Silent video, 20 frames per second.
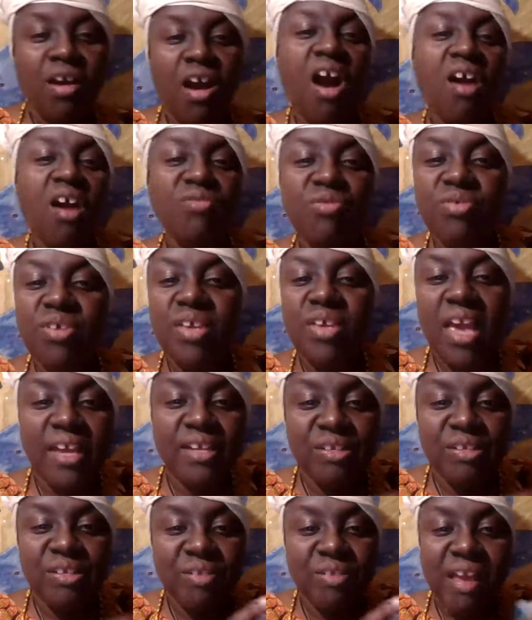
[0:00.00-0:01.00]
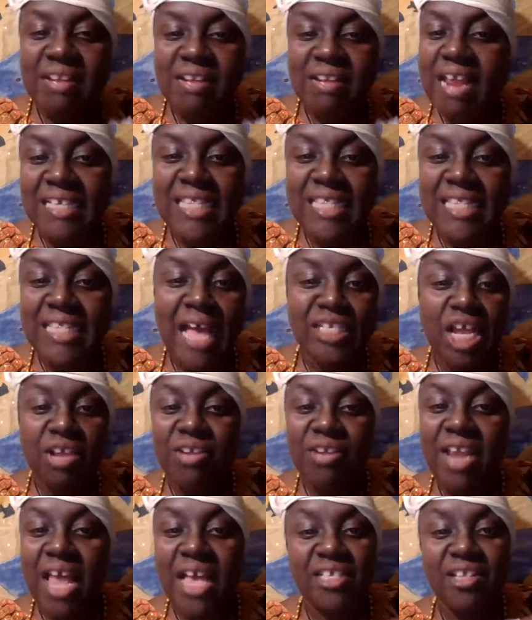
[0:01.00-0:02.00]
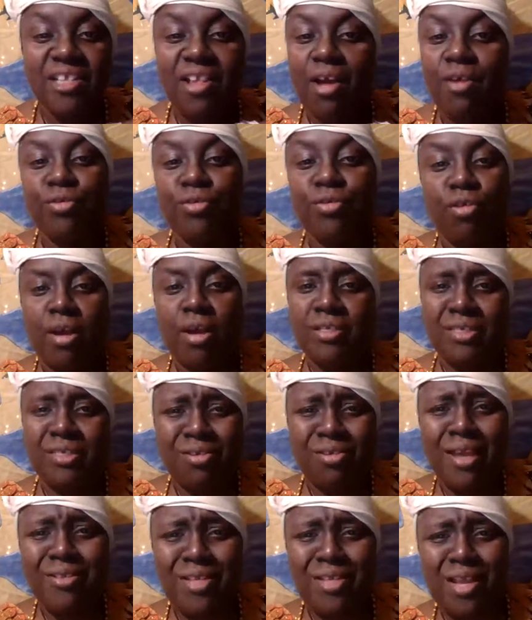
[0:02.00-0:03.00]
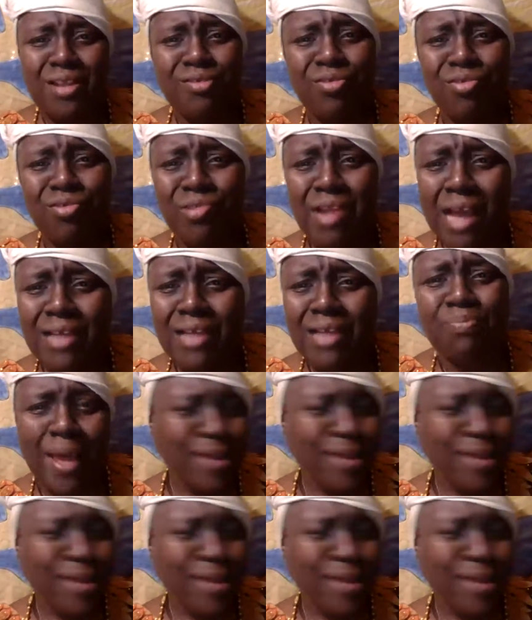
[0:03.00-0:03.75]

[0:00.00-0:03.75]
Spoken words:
oh, you can't do that. That's not who you are. So they telling you not to play